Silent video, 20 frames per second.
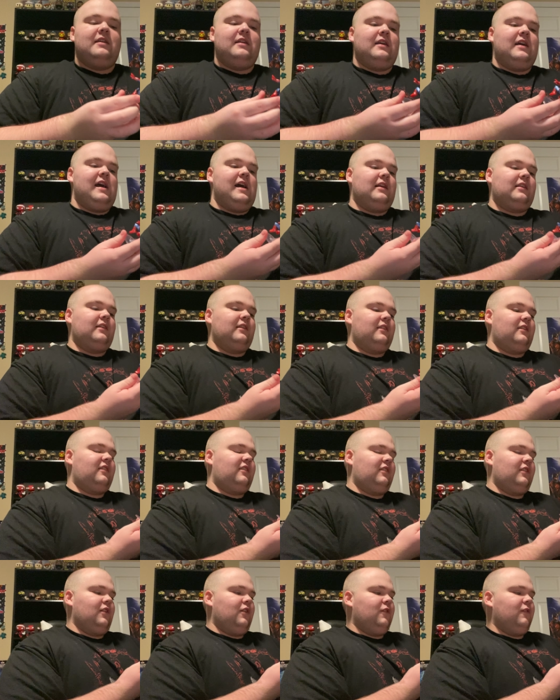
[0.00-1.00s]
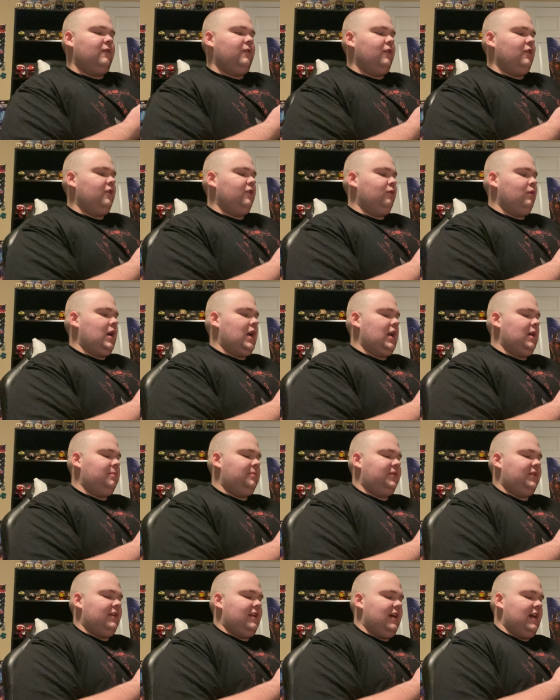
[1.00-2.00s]
Has his silver
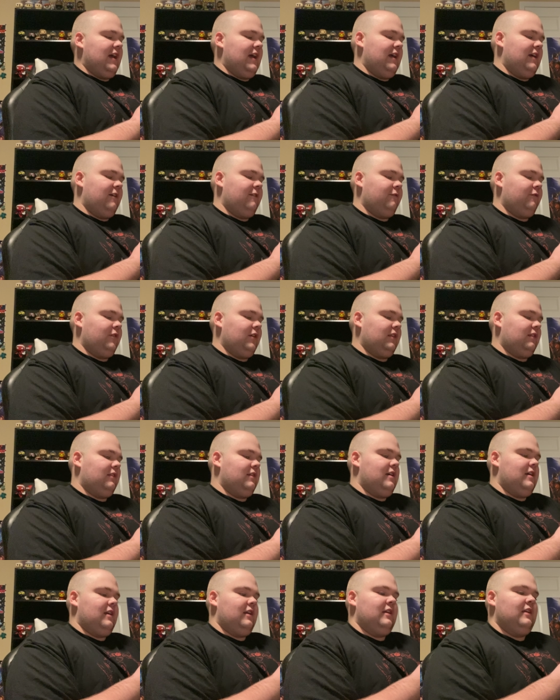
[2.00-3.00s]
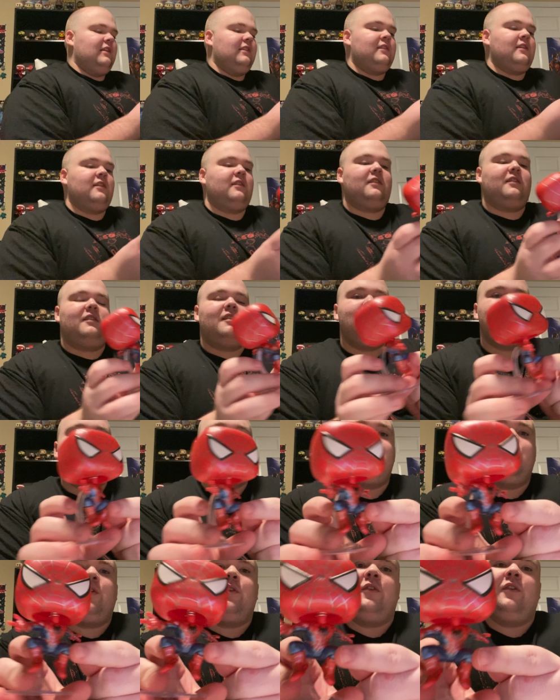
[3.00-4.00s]
webs and everything. His
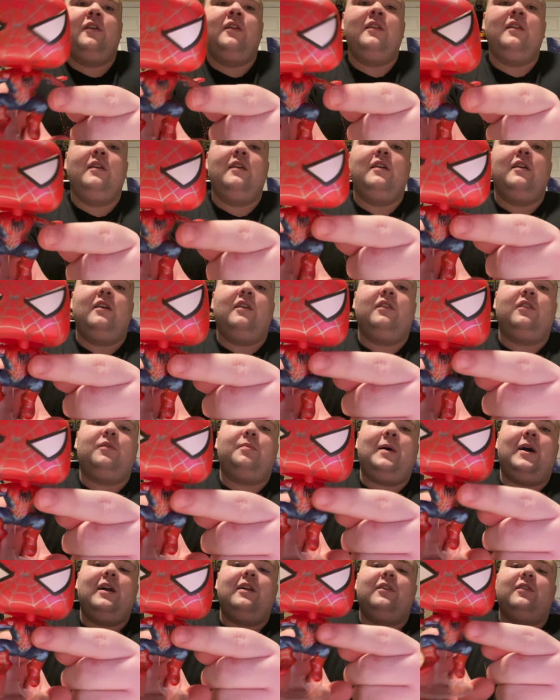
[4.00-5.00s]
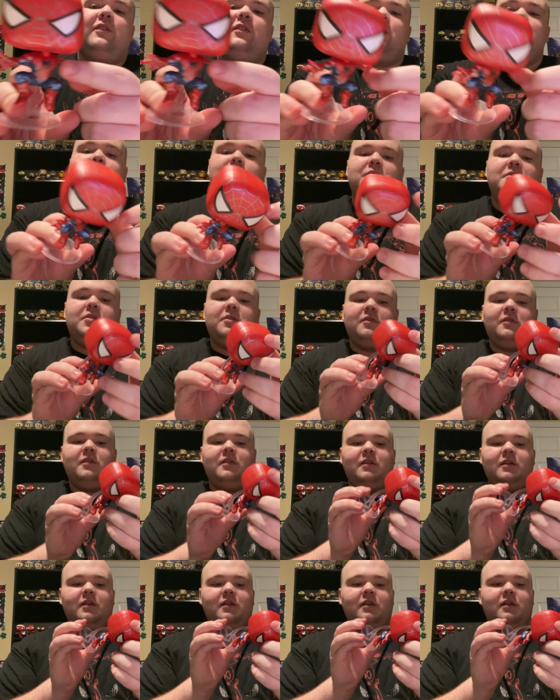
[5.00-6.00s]
symbol, spider symbol,
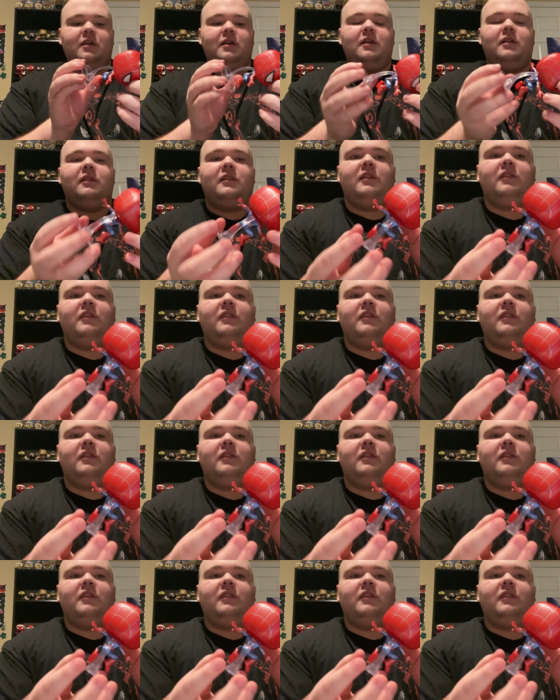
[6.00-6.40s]
and